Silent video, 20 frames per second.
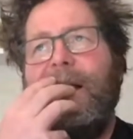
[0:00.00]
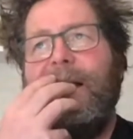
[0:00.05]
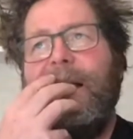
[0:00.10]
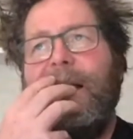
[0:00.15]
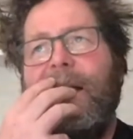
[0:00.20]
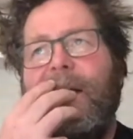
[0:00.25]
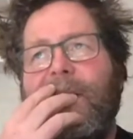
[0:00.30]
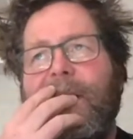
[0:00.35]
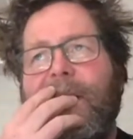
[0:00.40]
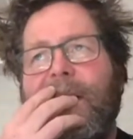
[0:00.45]

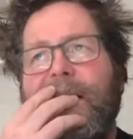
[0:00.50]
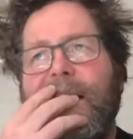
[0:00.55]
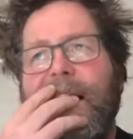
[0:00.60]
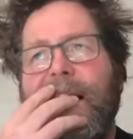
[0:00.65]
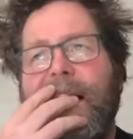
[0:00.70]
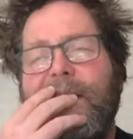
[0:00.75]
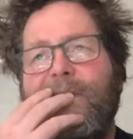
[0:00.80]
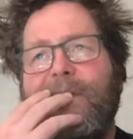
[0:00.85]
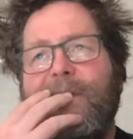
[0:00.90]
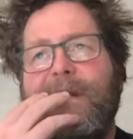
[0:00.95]
they are not,
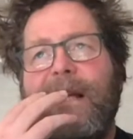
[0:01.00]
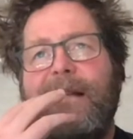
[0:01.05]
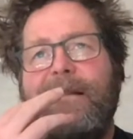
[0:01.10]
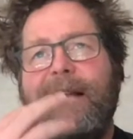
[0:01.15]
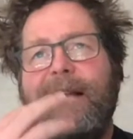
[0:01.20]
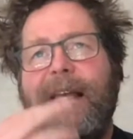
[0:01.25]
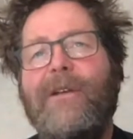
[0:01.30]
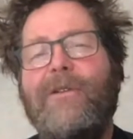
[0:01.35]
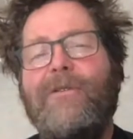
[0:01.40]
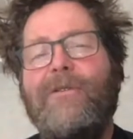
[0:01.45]
as you
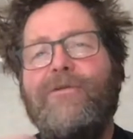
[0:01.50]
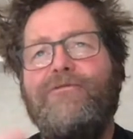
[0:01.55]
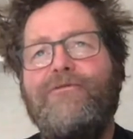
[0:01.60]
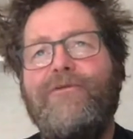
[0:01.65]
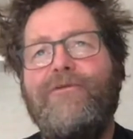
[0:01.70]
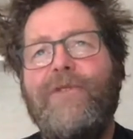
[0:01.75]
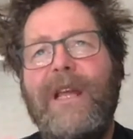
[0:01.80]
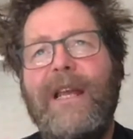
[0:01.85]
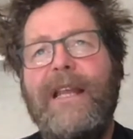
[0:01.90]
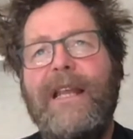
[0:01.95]
said, they don't
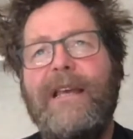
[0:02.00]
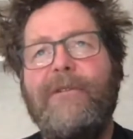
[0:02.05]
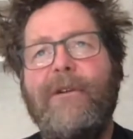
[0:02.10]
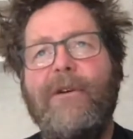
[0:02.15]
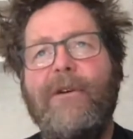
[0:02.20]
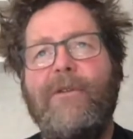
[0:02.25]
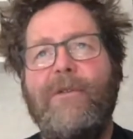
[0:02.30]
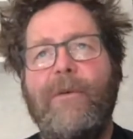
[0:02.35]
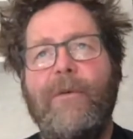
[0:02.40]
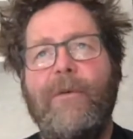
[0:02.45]
really
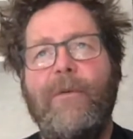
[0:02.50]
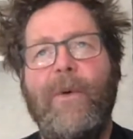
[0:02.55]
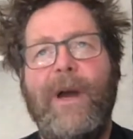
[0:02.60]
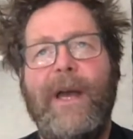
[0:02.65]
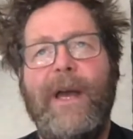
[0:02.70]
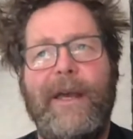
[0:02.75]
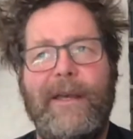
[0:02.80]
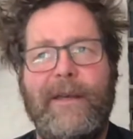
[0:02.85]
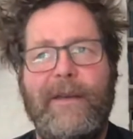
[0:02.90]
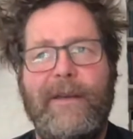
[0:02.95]
go
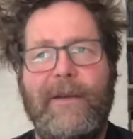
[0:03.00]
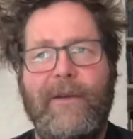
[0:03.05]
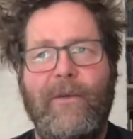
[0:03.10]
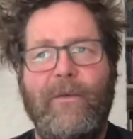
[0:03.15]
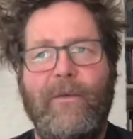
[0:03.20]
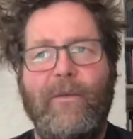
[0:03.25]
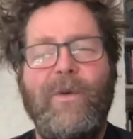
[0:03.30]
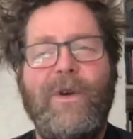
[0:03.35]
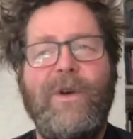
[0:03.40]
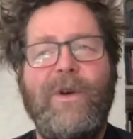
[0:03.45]
away
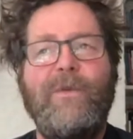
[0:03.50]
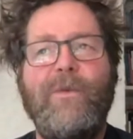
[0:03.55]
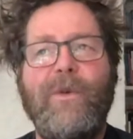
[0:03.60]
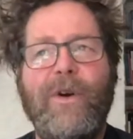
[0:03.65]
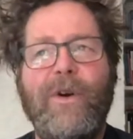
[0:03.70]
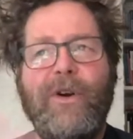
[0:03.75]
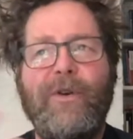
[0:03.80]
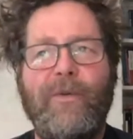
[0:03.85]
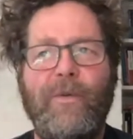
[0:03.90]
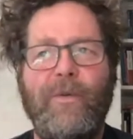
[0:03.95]
we
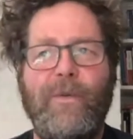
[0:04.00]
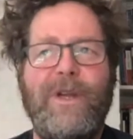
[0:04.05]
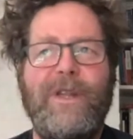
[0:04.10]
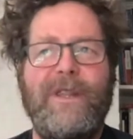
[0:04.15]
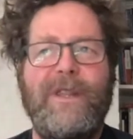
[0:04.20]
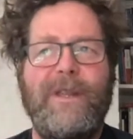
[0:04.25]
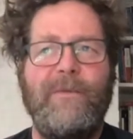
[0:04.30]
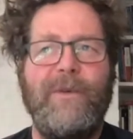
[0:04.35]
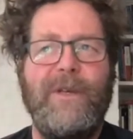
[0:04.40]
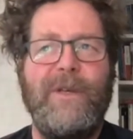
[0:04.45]
work
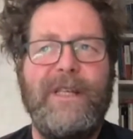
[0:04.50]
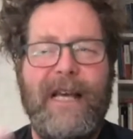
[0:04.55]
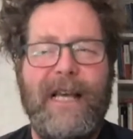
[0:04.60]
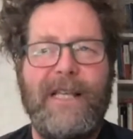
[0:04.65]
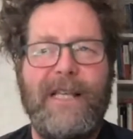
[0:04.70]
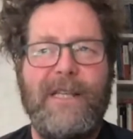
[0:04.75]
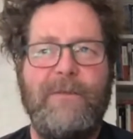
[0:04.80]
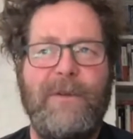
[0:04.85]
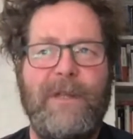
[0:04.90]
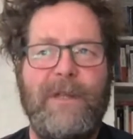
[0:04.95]
with them, we
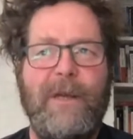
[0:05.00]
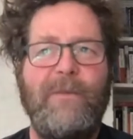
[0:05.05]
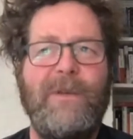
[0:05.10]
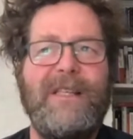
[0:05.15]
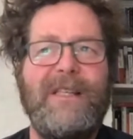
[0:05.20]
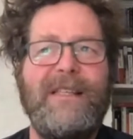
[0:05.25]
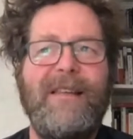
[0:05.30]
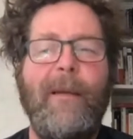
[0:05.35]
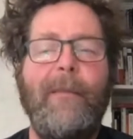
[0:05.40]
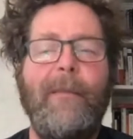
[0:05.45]
dance with
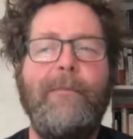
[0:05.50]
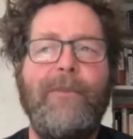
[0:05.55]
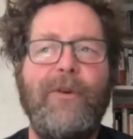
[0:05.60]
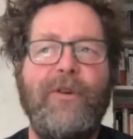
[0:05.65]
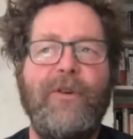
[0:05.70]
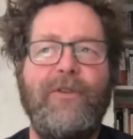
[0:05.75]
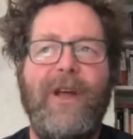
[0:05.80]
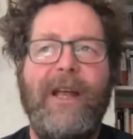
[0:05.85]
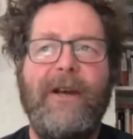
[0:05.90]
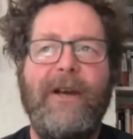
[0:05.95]
them, we
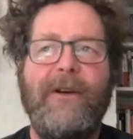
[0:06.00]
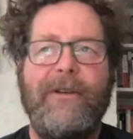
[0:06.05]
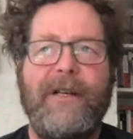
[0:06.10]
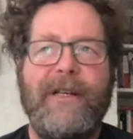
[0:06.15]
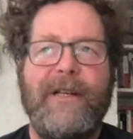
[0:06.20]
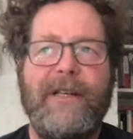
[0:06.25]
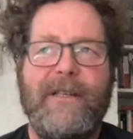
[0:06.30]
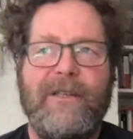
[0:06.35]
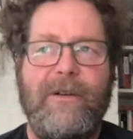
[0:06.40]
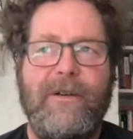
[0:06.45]

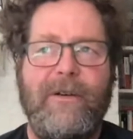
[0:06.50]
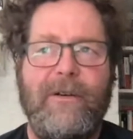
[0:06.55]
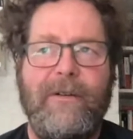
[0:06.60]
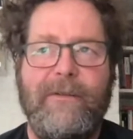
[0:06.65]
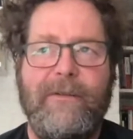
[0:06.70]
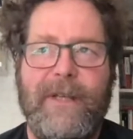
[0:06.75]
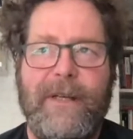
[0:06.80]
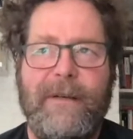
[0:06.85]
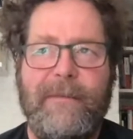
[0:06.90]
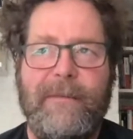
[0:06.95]
temporarily
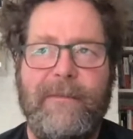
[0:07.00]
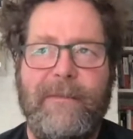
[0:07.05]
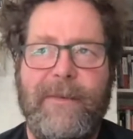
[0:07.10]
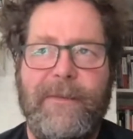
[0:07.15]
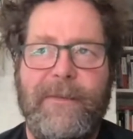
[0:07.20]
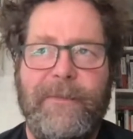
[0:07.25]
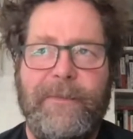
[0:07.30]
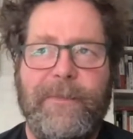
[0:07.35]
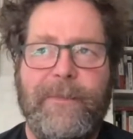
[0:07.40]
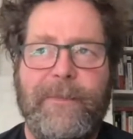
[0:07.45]
solve them.
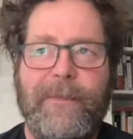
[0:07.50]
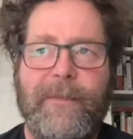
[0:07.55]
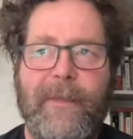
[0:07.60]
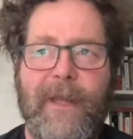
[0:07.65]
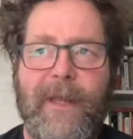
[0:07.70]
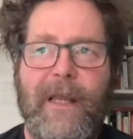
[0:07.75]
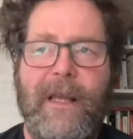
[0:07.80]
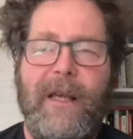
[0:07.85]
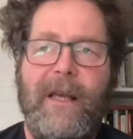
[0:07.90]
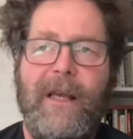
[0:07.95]

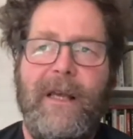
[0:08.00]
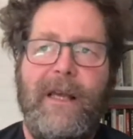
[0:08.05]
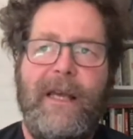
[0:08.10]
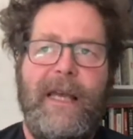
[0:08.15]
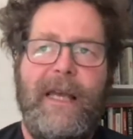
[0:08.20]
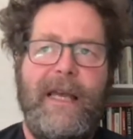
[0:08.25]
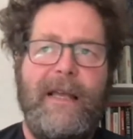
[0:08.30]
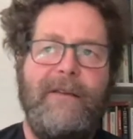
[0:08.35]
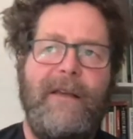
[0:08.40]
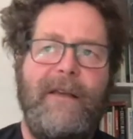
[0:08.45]

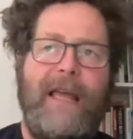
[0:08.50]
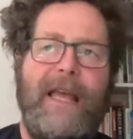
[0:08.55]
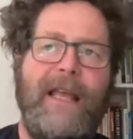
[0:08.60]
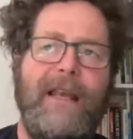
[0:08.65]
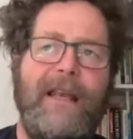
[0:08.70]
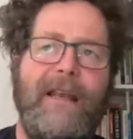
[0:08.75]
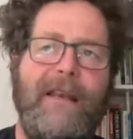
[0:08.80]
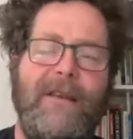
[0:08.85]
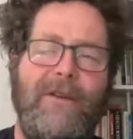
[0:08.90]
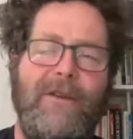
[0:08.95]
And,
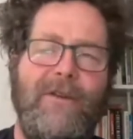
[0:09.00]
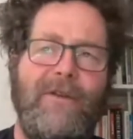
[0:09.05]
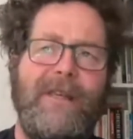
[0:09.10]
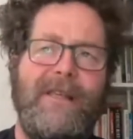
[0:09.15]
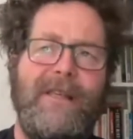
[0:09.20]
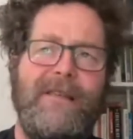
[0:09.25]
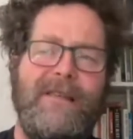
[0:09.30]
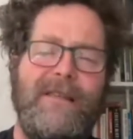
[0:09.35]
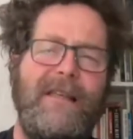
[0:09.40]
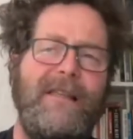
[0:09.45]
and you
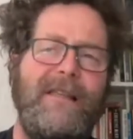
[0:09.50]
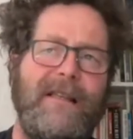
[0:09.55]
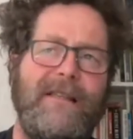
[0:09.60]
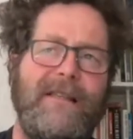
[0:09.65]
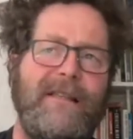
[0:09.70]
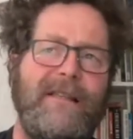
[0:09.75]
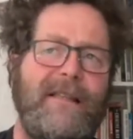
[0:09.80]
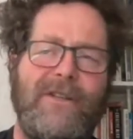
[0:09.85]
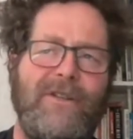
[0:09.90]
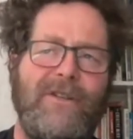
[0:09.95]
can see
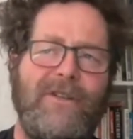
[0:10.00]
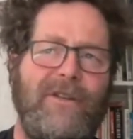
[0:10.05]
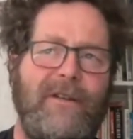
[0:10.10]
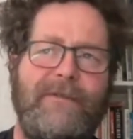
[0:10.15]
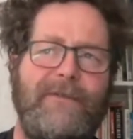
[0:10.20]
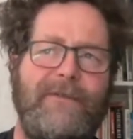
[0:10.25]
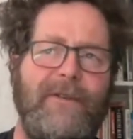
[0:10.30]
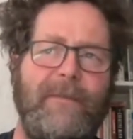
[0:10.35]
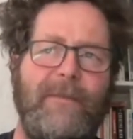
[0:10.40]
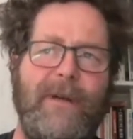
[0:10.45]
this
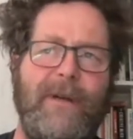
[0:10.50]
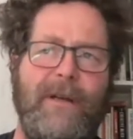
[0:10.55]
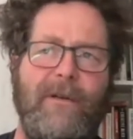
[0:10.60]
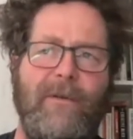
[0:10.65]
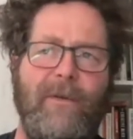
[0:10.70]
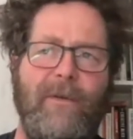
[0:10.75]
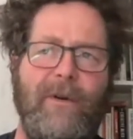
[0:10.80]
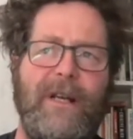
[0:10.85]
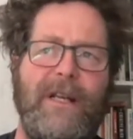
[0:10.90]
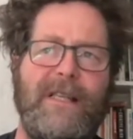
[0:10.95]
actually from an
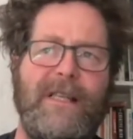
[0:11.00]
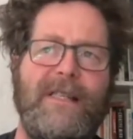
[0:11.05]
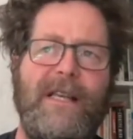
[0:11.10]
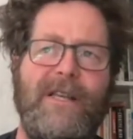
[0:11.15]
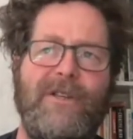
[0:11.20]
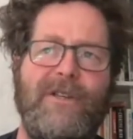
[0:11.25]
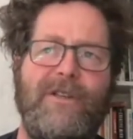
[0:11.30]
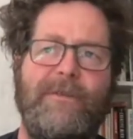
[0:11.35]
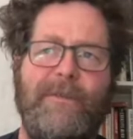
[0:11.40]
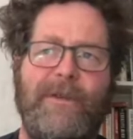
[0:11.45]

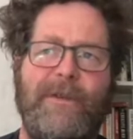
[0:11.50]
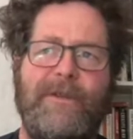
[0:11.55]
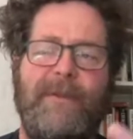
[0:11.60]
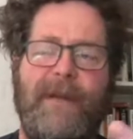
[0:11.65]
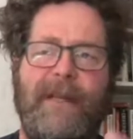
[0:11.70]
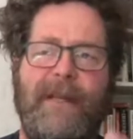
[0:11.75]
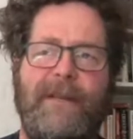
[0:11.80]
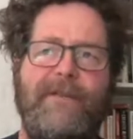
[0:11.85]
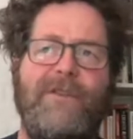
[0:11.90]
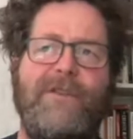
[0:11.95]
organizational
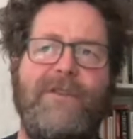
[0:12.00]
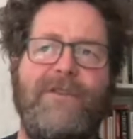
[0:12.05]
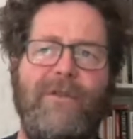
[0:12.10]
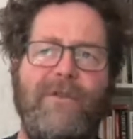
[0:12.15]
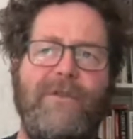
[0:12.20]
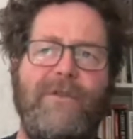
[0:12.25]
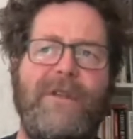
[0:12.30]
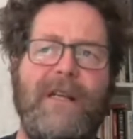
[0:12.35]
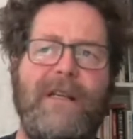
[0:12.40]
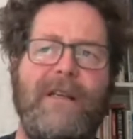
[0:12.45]
perspective
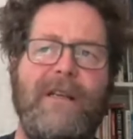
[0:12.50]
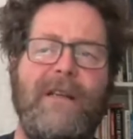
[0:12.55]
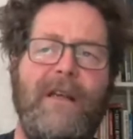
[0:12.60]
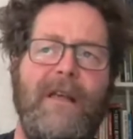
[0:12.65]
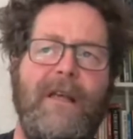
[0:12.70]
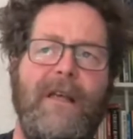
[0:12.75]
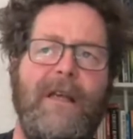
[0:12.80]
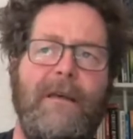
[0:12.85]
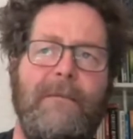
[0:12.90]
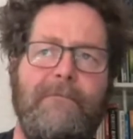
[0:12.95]
too, that
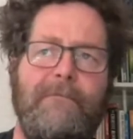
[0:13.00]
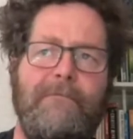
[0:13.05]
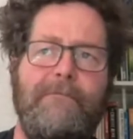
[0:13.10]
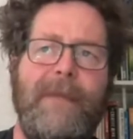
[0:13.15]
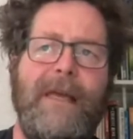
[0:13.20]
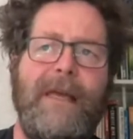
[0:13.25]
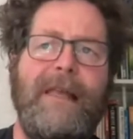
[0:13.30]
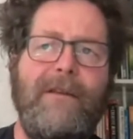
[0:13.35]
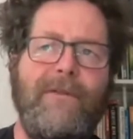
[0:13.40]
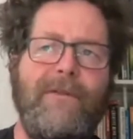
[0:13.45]

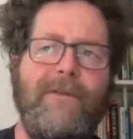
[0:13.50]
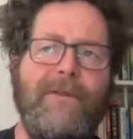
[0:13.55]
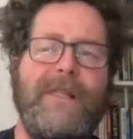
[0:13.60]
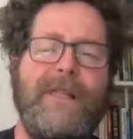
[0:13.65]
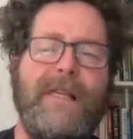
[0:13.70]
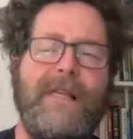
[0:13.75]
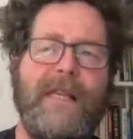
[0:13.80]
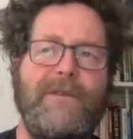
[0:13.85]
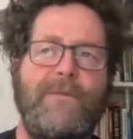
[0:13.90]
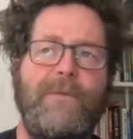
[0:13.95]
many of the
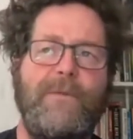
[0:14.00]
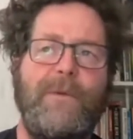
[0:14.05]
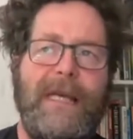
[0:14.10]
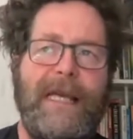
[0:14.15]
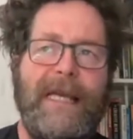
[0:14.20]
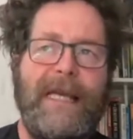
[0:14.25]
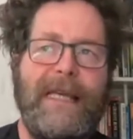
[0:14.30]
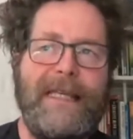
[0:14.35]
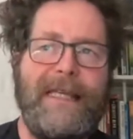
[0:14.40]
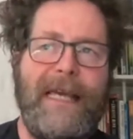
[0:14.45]
things
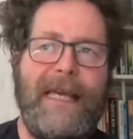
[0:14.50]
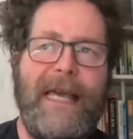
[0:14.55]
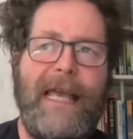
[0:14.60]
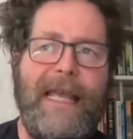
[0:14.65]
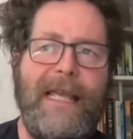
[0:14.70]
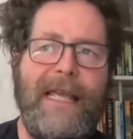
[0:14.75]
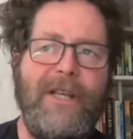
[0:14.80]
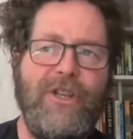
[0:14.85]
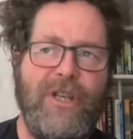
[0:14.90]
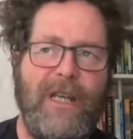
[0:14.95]
we
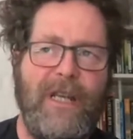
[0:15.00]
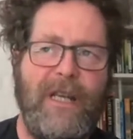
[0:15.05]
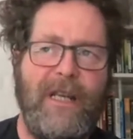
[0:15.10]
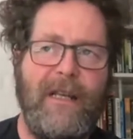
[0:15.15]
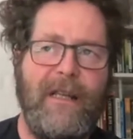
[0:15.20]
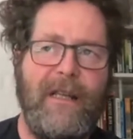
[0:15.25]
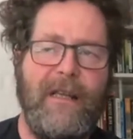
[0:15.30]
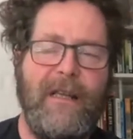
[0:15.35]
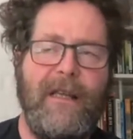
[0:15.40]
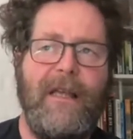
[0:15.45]
engage
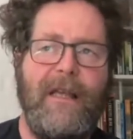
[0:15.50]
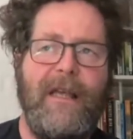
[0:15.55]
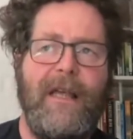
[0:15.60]
in,